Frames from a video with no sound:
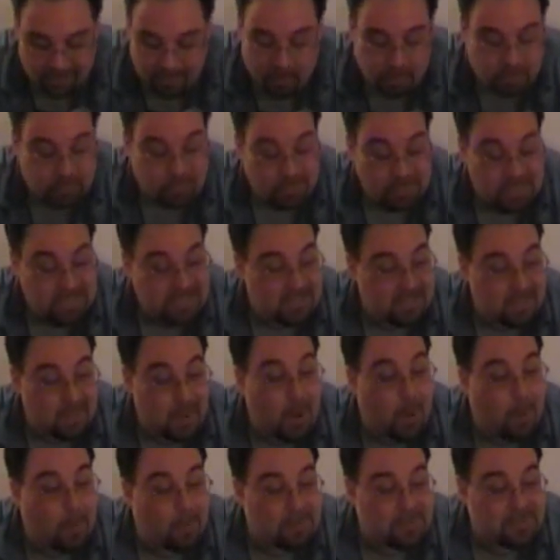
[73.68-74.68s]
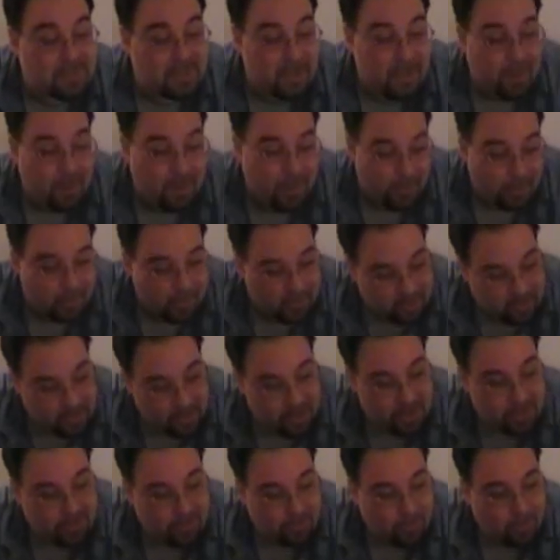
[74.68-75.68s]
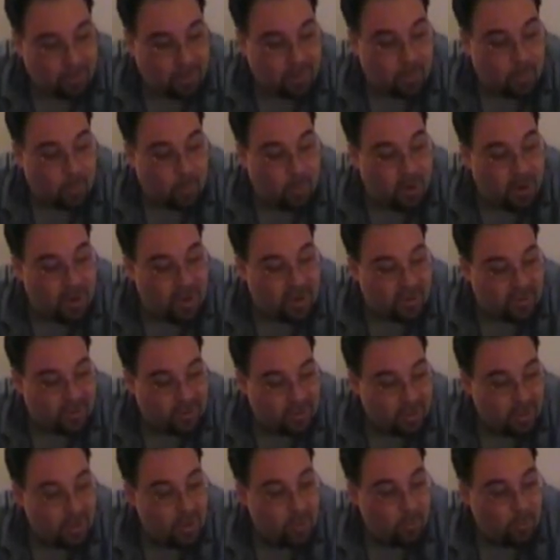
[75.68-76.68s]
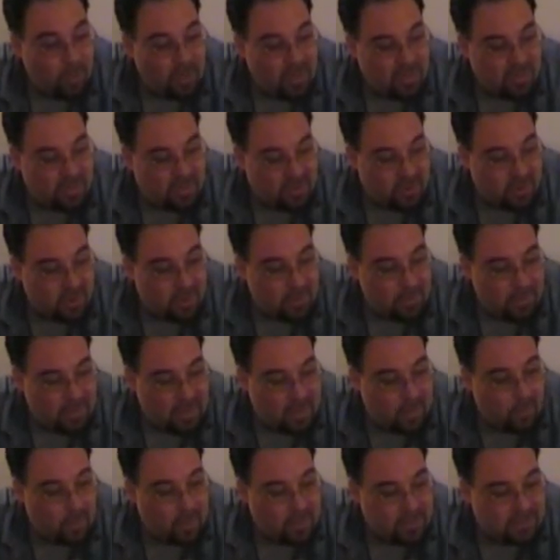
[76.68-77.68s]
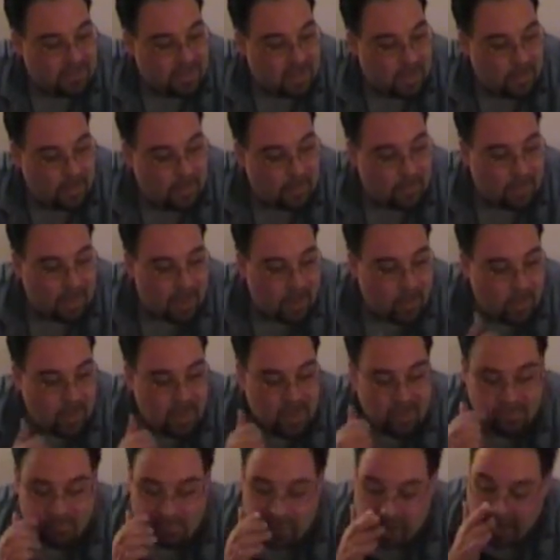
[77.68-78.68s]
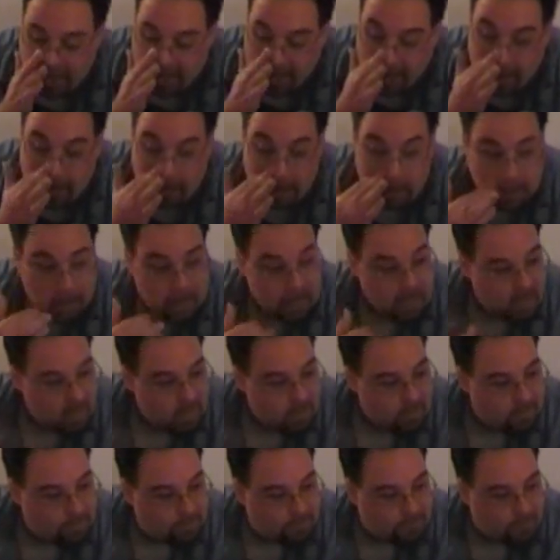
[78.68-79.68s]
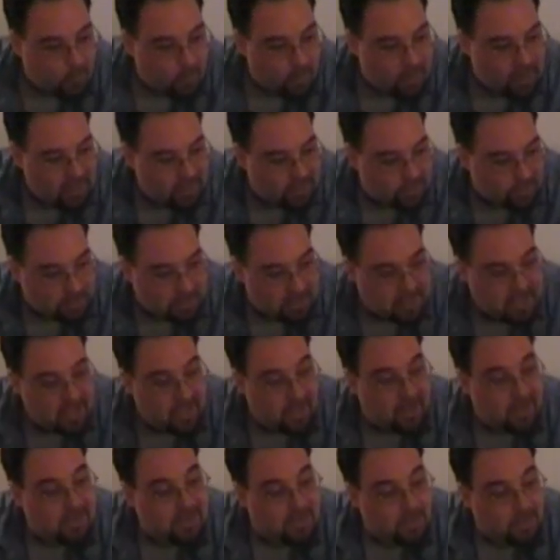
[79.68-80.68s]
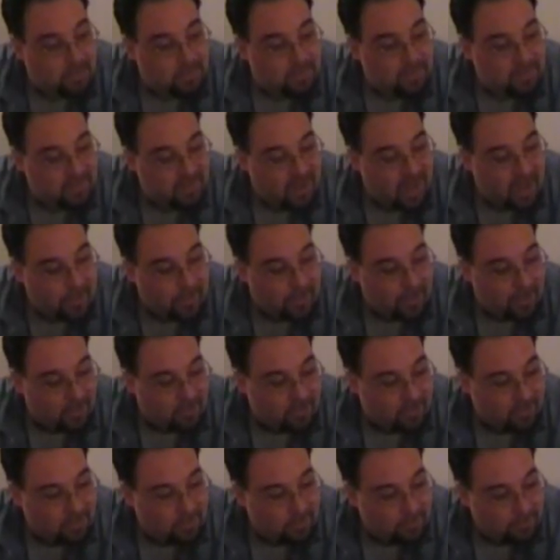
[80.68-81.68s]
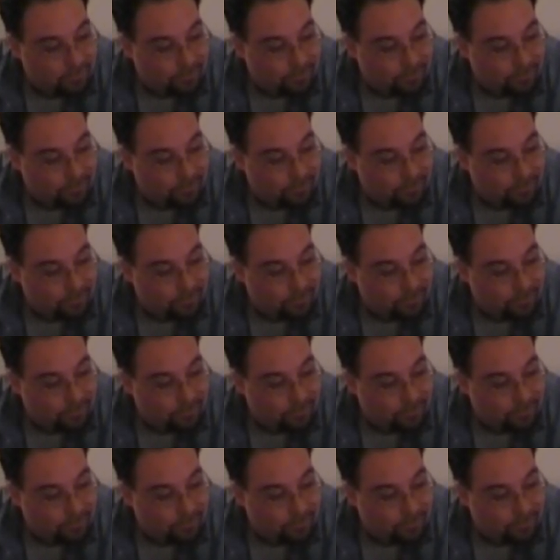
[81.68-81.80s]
most recent O to go, 34-1 with 30 big wins coming by way of knockout. 43 years old is Hopkins.